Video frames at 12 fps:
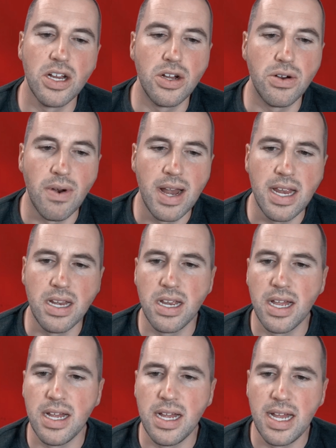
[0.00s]
Greta
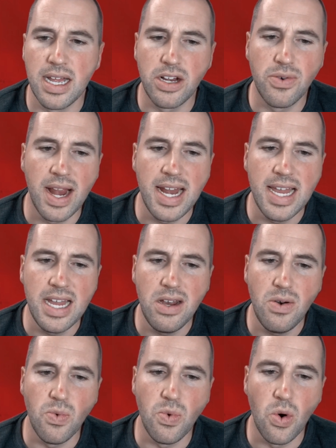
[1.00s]

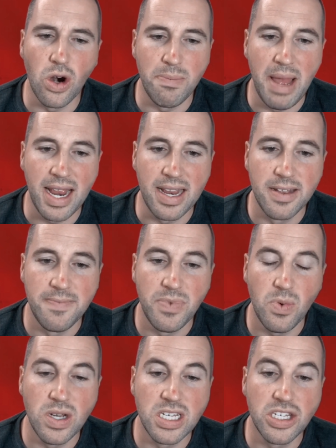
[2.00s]
Rohrbeck
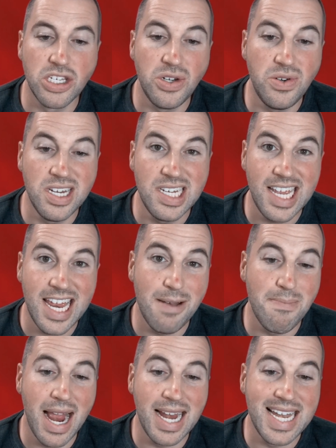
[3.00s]
was a student
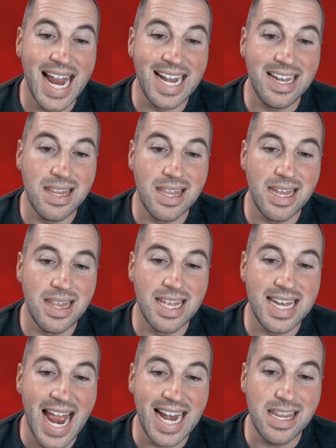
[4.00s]
in the
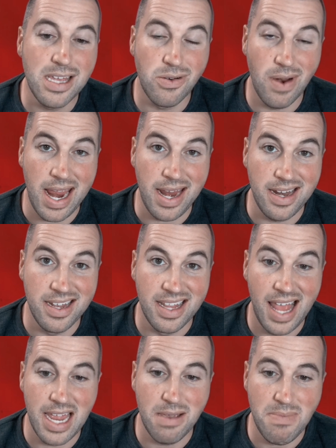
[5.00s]
ninth grade,
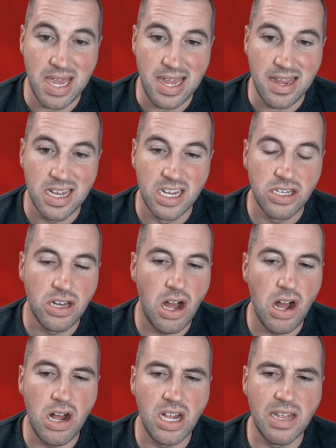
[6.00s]
like me.
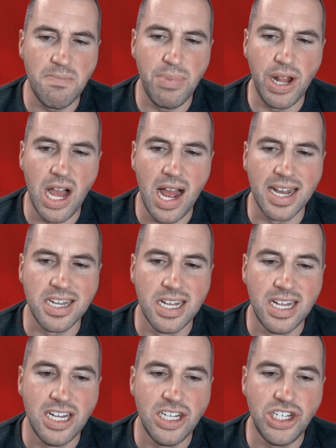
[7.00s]
Tall and blonde,
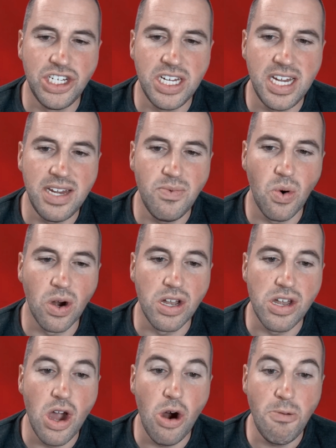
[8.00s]
she wore
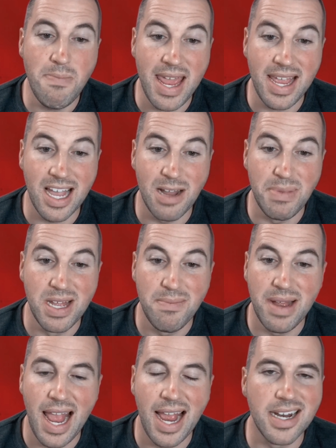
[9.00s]
no makeup,
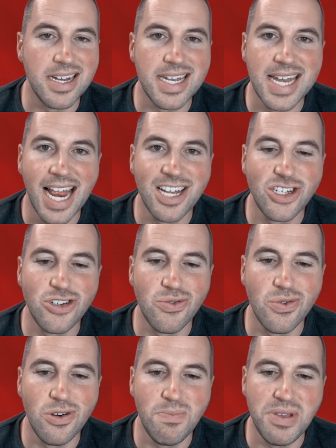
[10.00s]
but had a
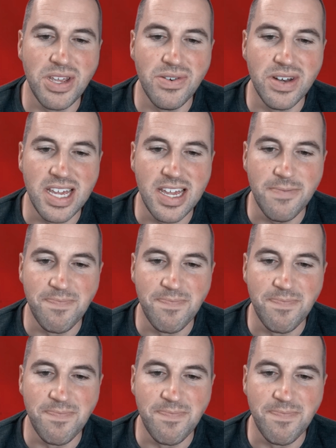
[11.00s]
natural beauty